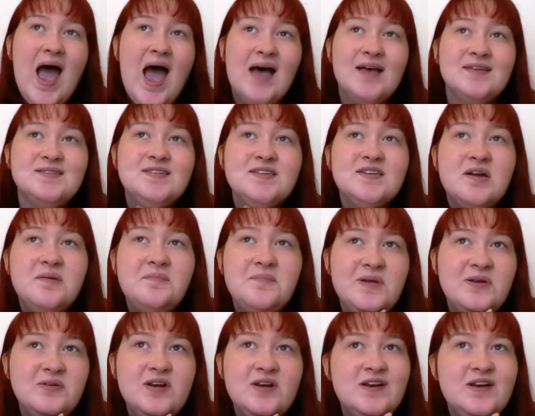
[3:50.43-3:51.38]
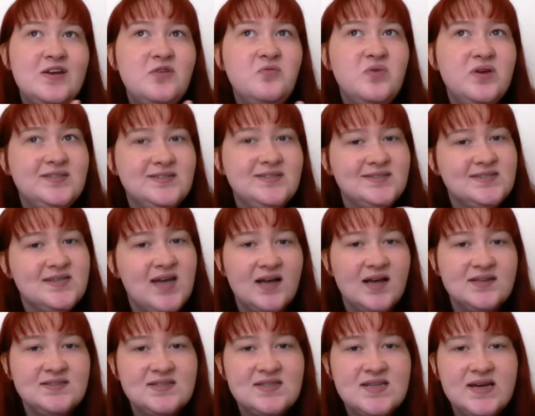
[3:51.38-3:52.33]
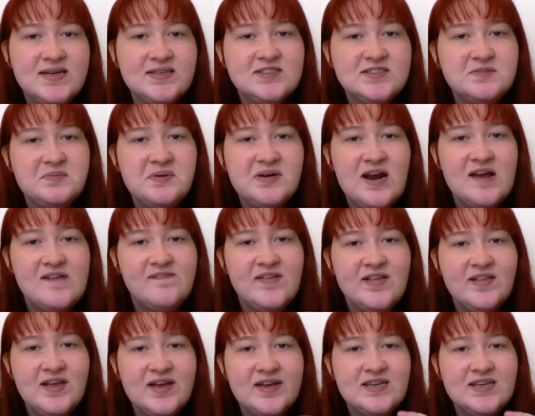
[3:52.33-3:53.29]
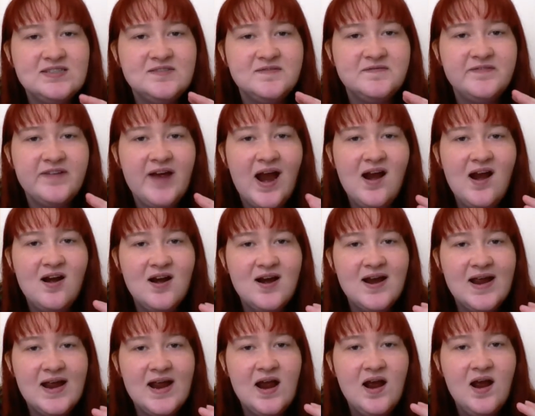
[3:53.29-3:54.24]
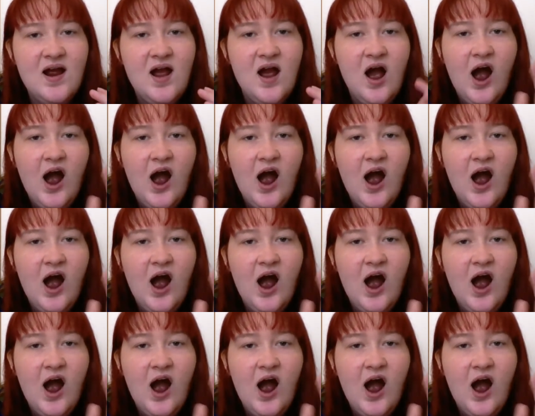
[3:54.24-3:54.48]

As a community, we discuss things, but I feel like it's very